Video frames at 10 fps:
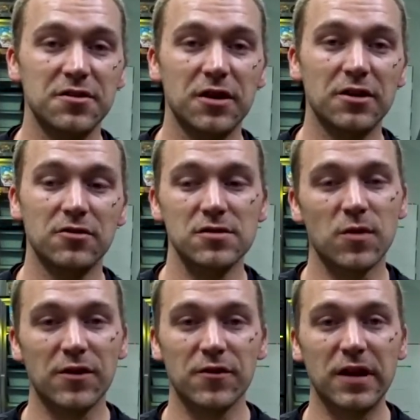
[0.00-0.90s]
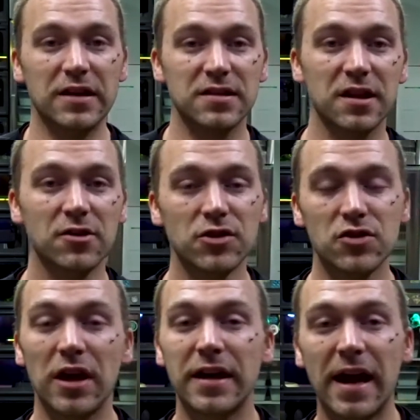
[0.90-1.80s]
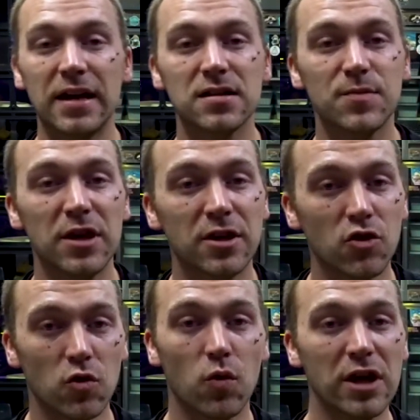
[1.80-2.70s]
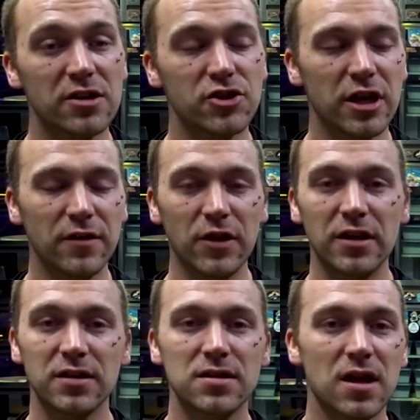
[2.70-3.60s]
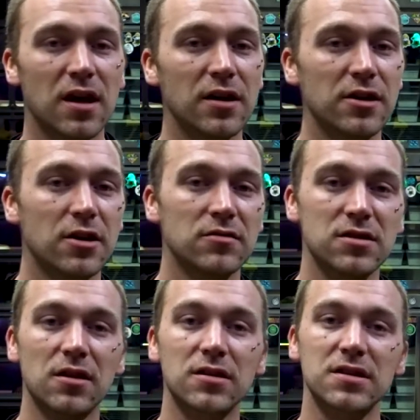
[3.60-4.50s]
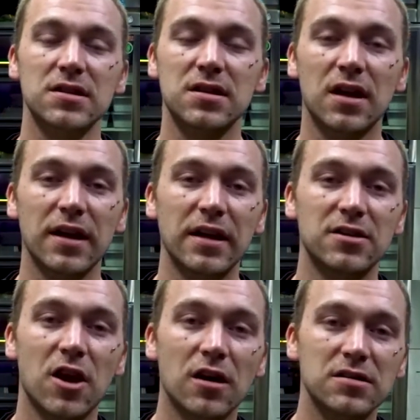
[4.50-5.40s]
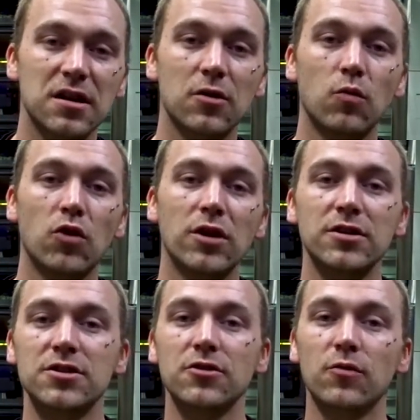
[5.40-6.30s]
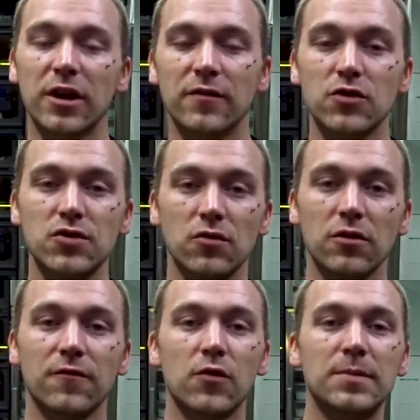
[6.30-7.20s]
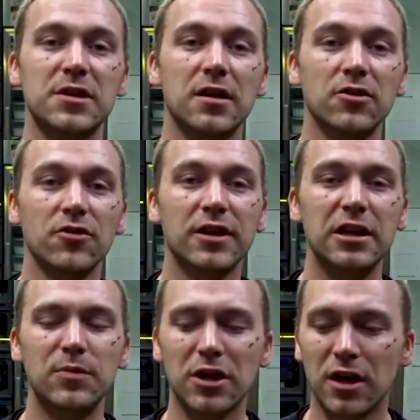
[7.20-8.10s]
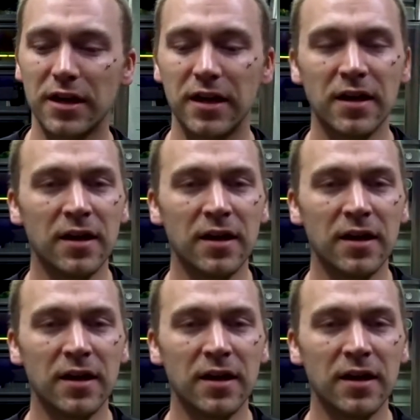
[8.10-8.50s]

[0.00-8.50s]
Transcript: you can use, whether that's kiln dried aspen or white shavings, as long as it's not a toxic wood to whatever sort of reptile you're keeping on it.